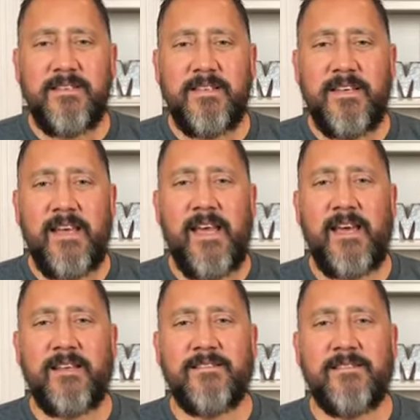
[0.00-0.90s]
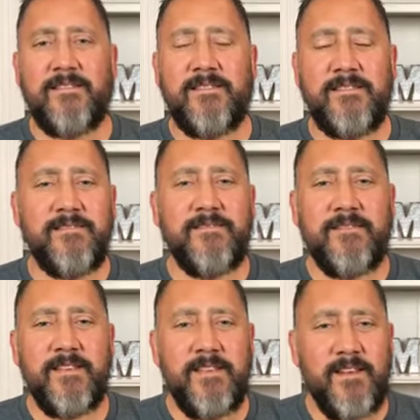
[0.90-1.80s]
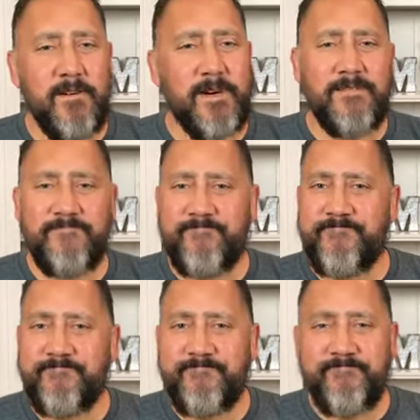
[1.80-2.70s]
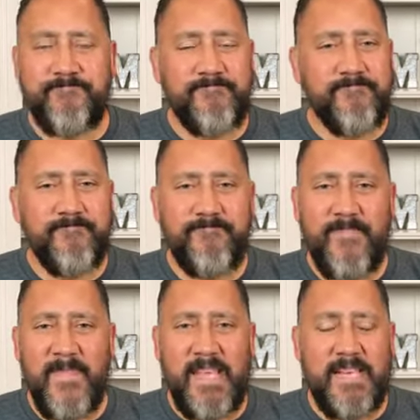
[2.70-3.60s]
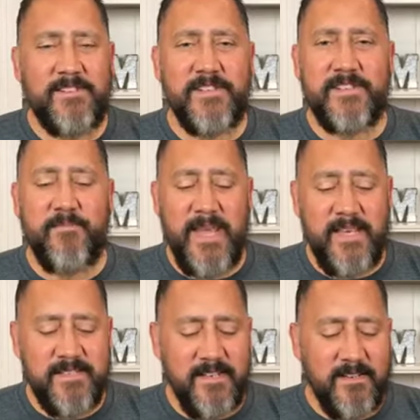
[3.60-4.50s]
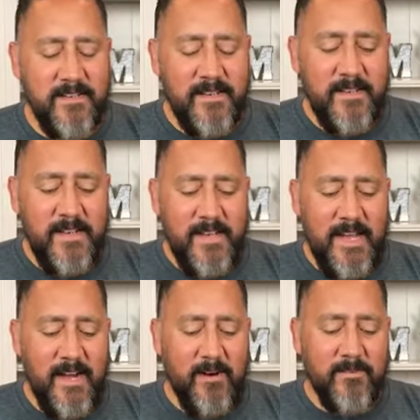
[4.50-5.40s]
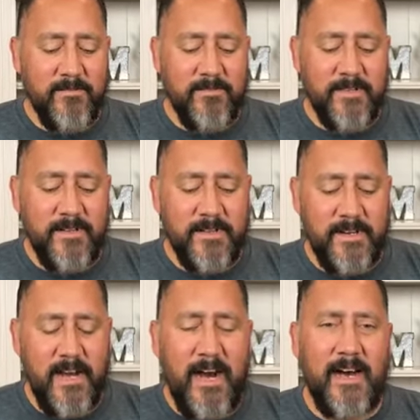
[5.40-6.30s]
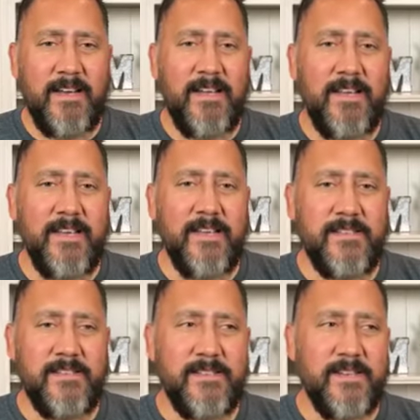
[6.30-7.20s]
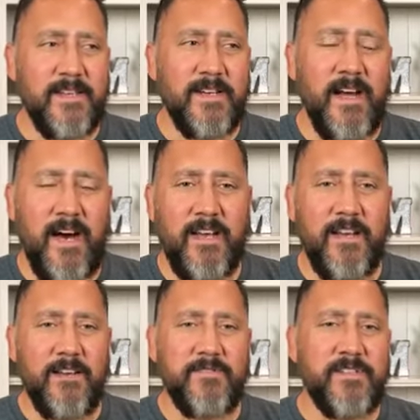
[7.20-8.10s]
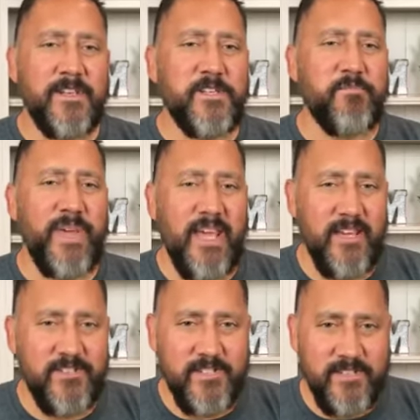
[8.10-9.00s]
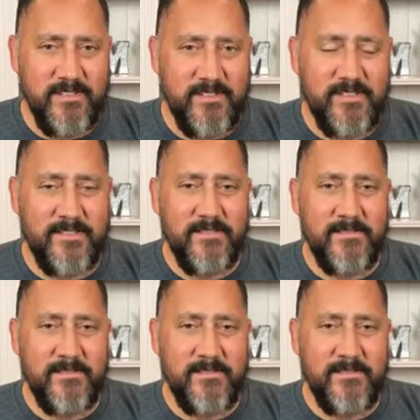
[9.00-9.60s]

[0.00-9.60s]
And you know what? It's just amazing how God is a God of such patience.